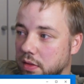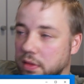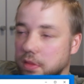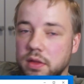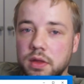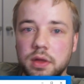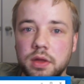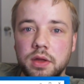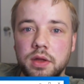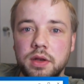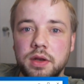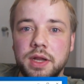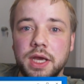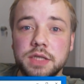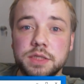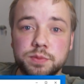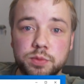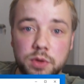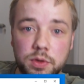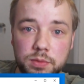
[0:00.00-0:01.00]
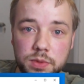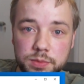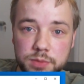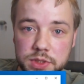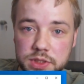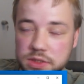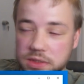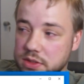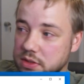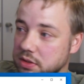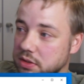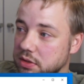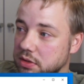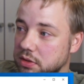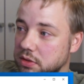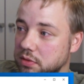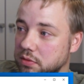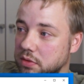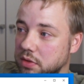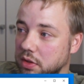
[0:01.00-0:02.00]
The next problem is
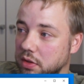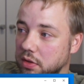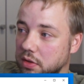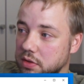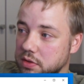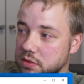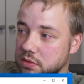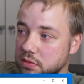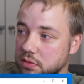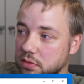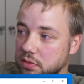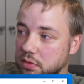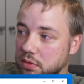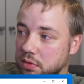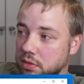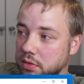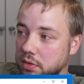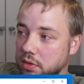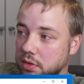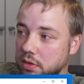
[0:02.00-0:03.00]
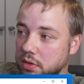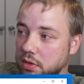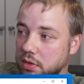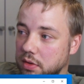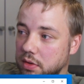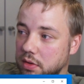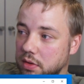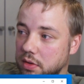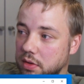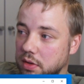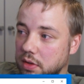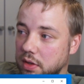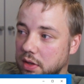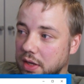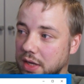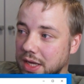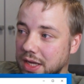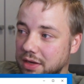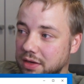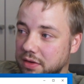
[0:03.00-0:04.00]
you can also
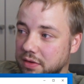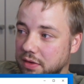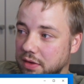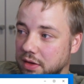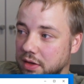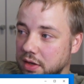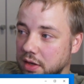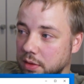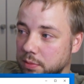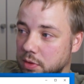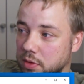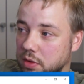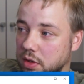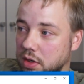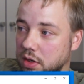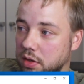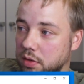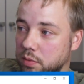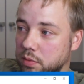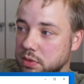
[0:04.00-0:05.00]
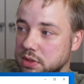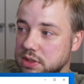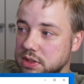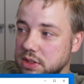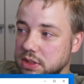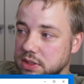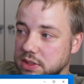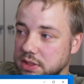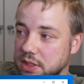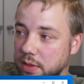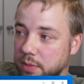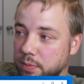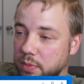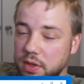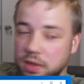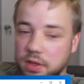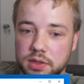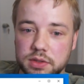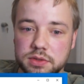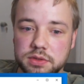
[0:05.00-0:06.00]
add a camera with this
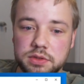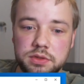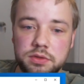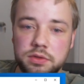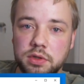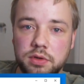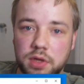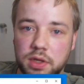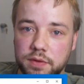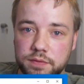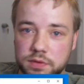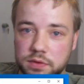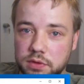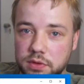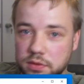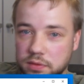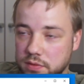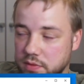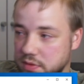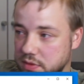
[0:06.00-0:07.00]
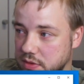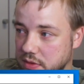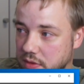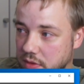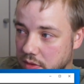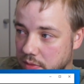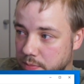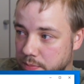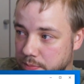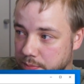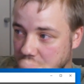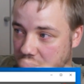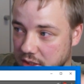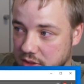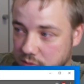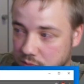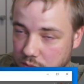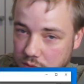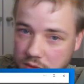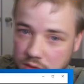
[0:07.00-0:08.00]
number. You don't have to use the
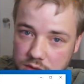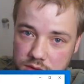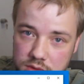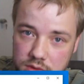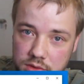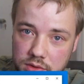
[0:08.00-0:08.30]
password,